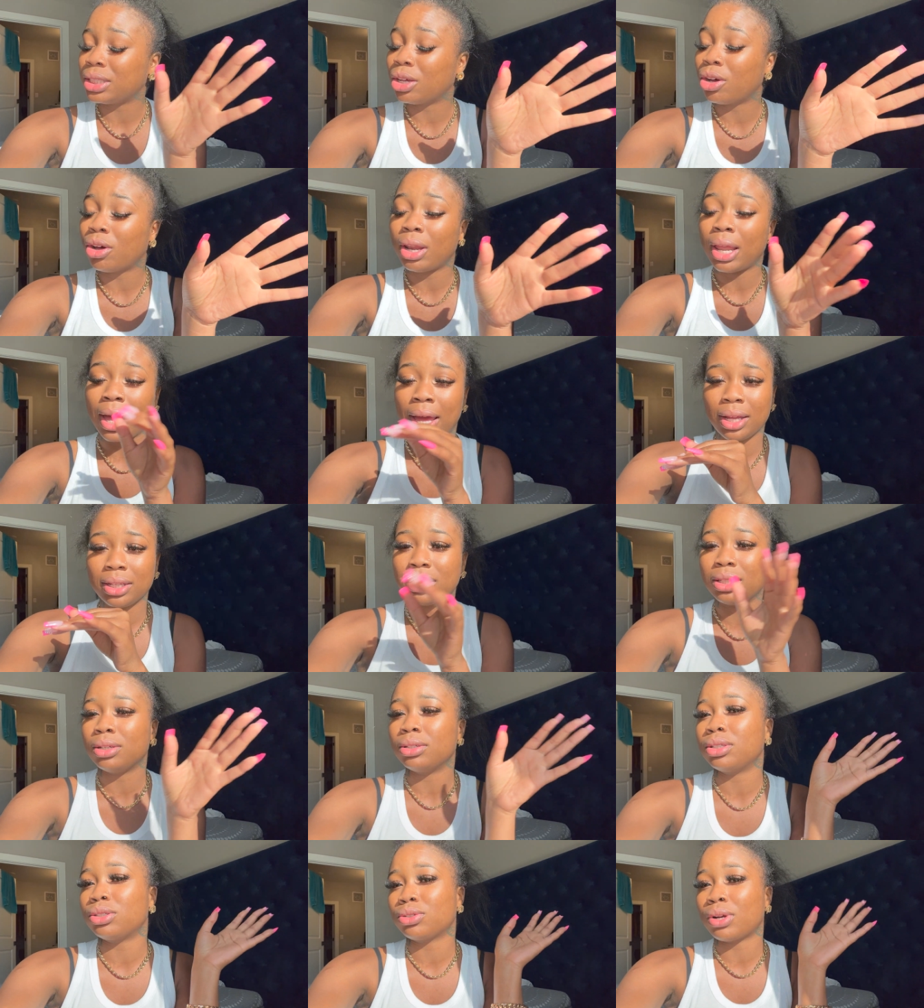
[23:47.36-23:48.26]
all that
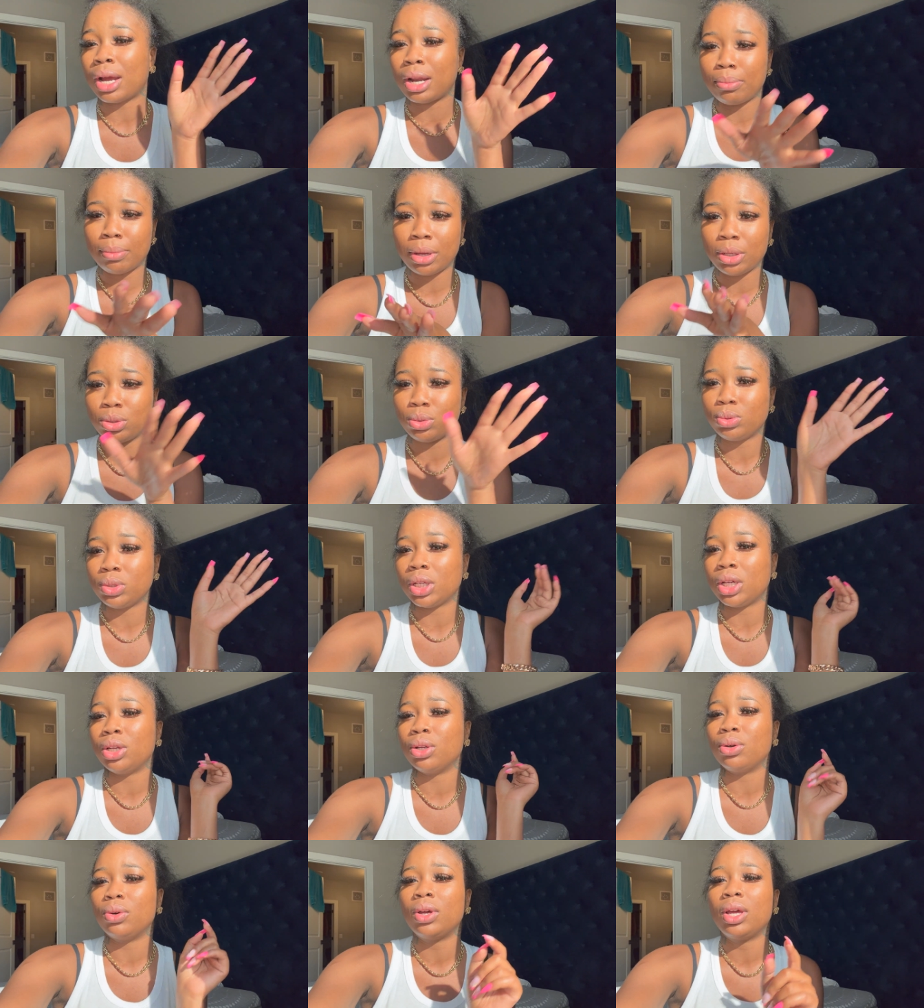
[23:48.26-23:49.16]
to subscribe to my YouTube
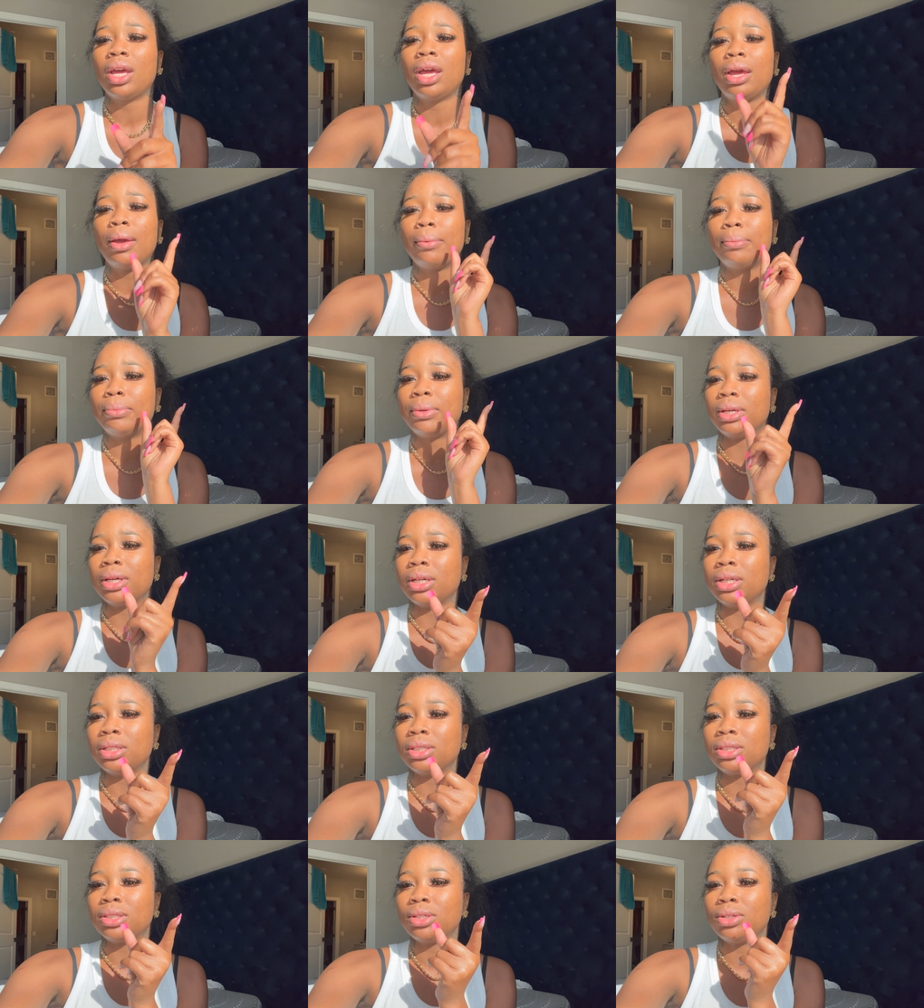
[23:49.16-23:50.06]
channel
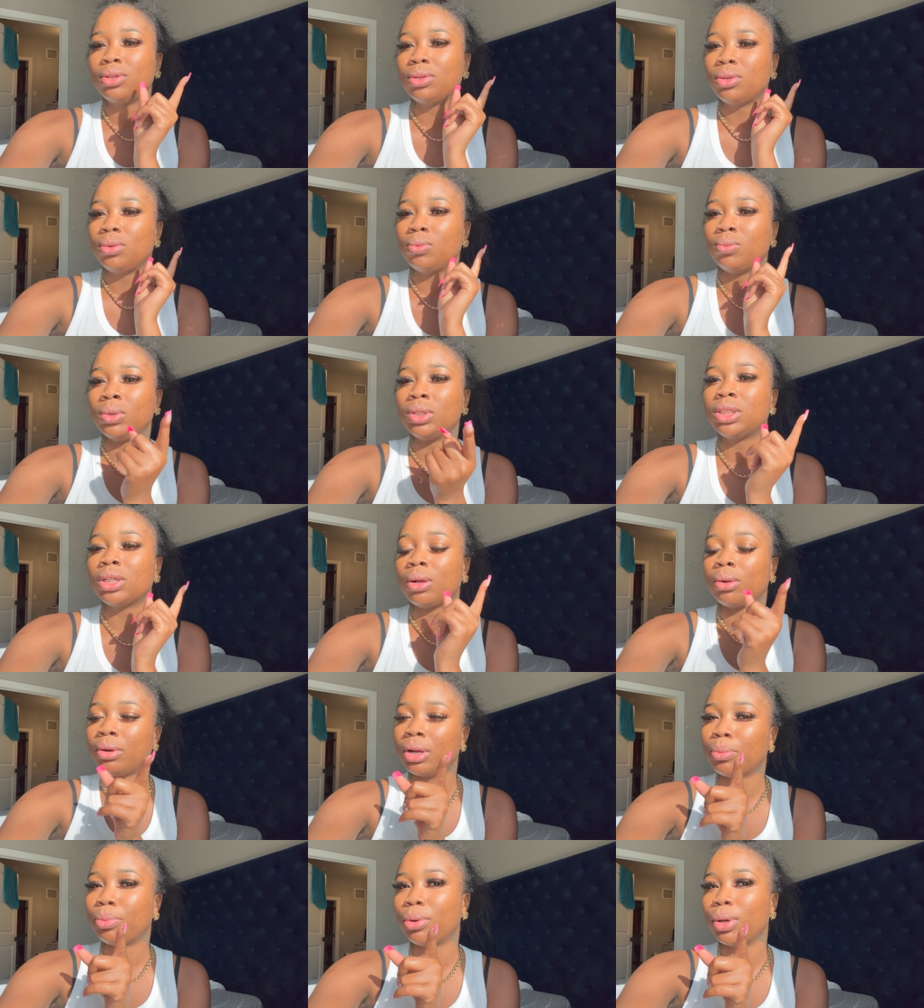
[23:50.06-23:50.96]
because we
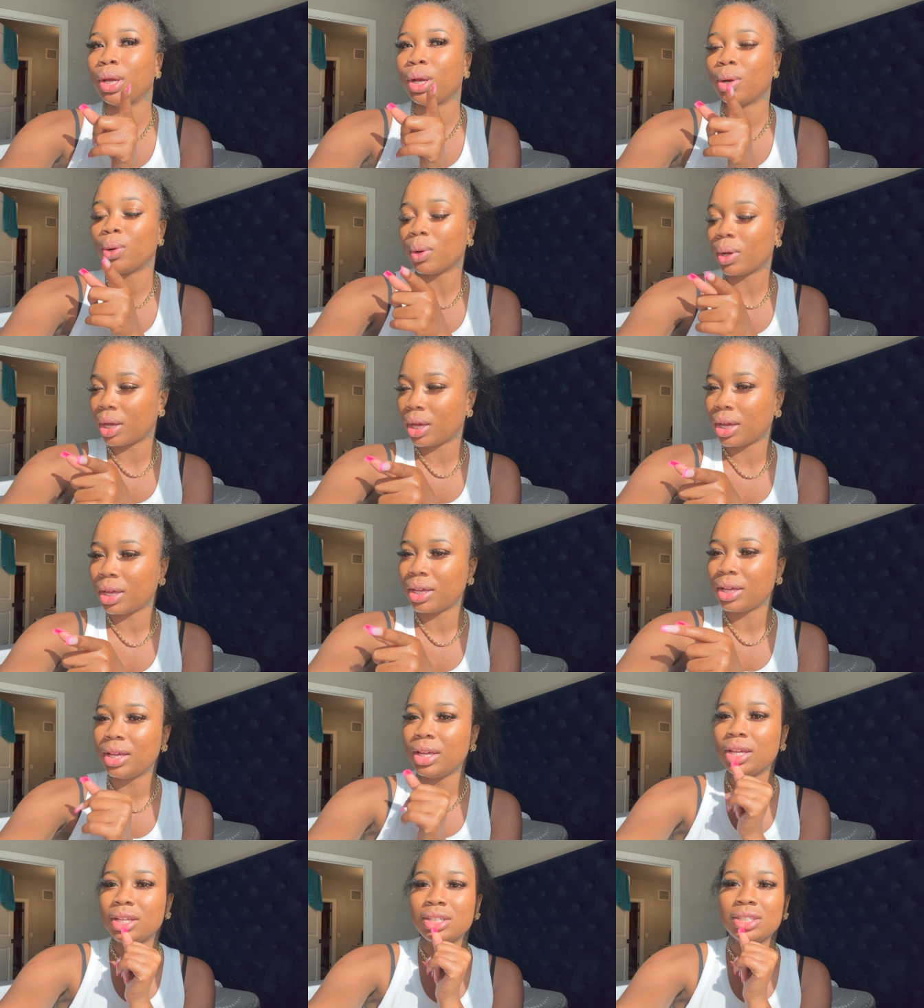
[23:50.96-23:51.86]
turning up on here, okay?
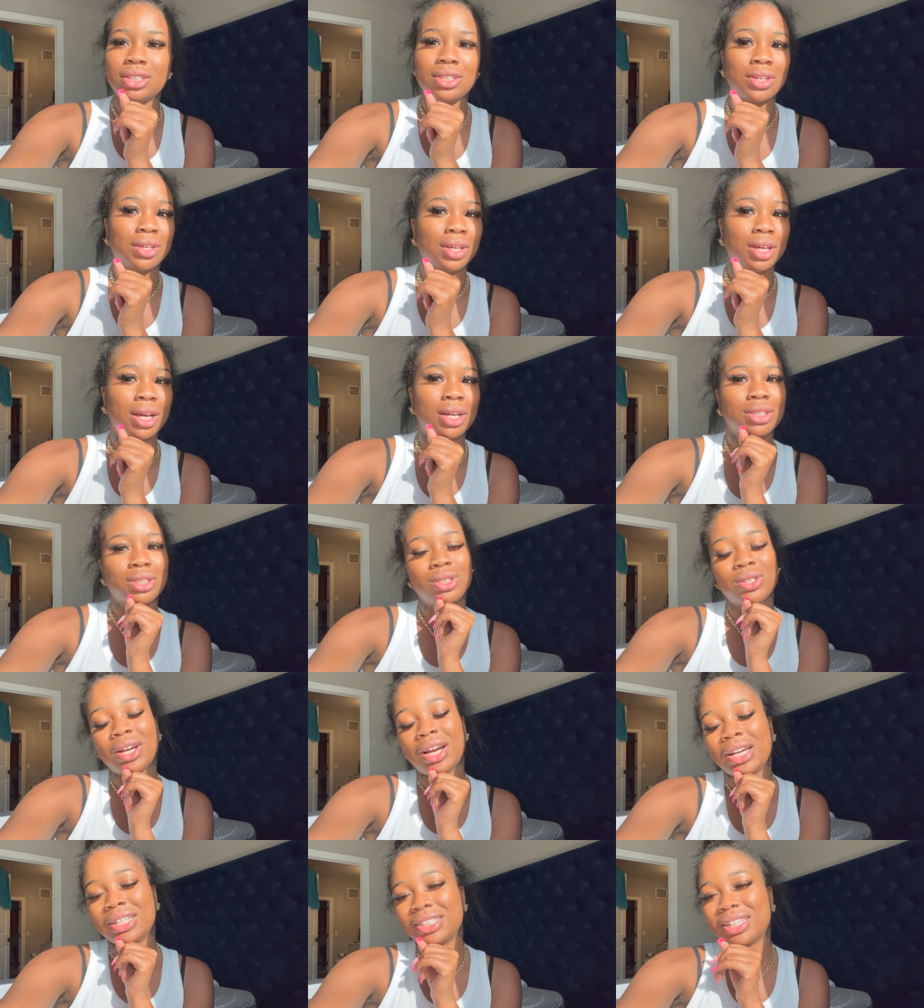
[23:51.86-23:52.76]
So yeah, I'll see you
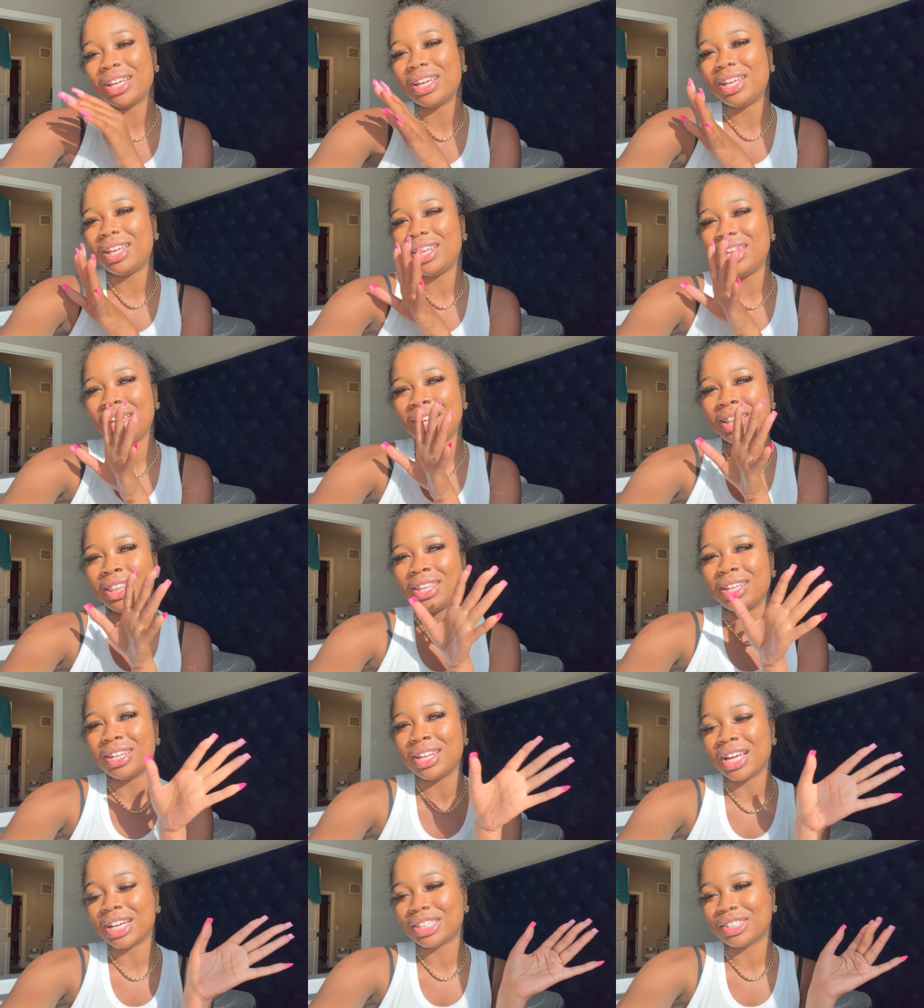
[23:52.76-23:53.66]
guys in the
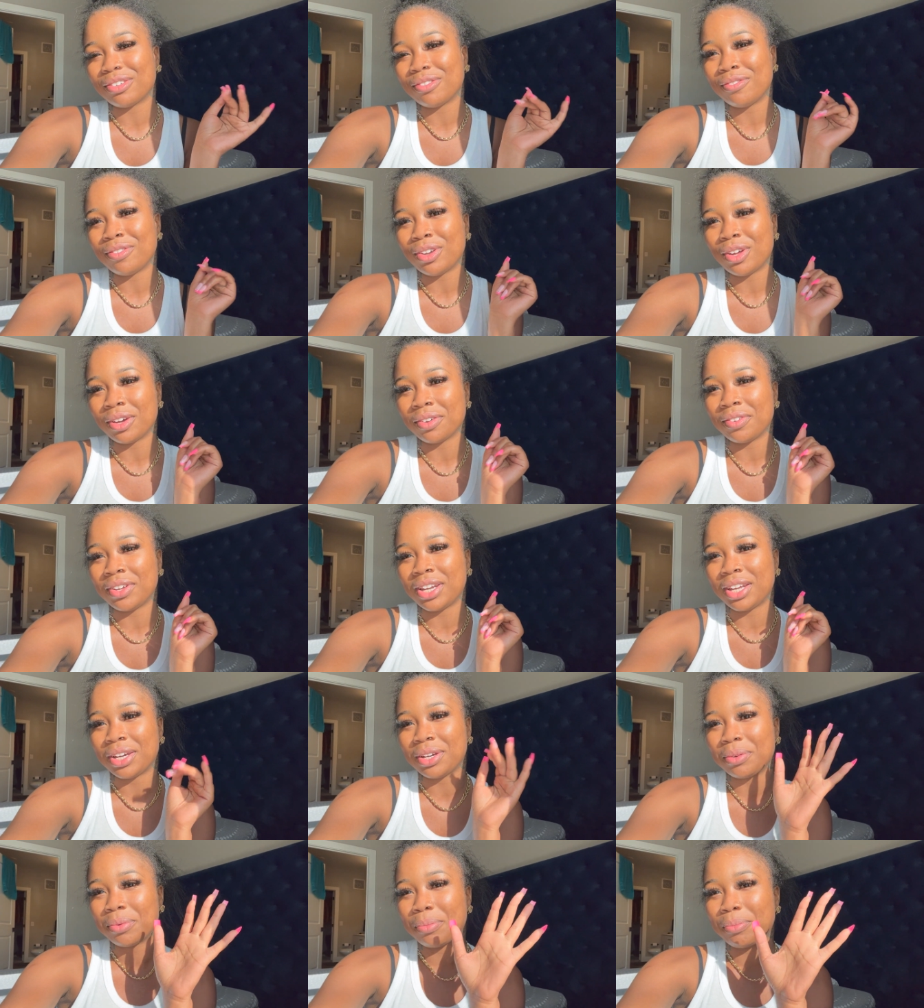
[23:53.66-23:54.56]
next vlog
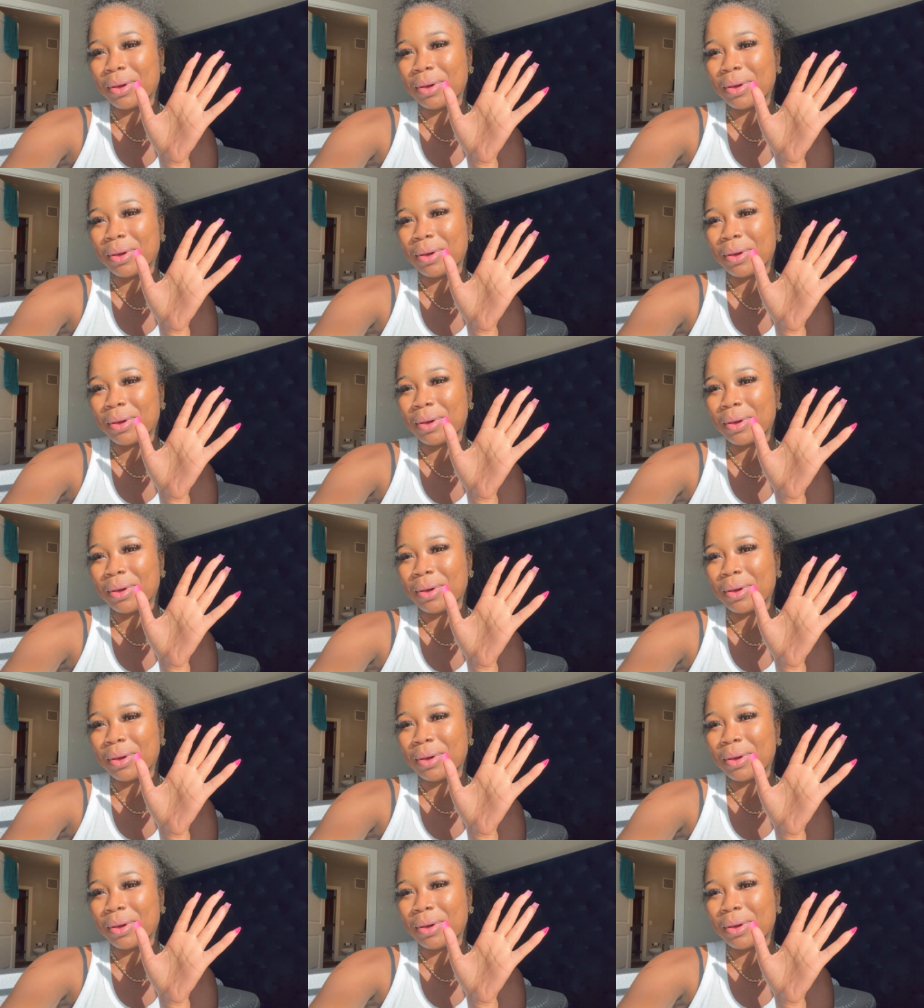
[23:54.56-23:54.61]
video.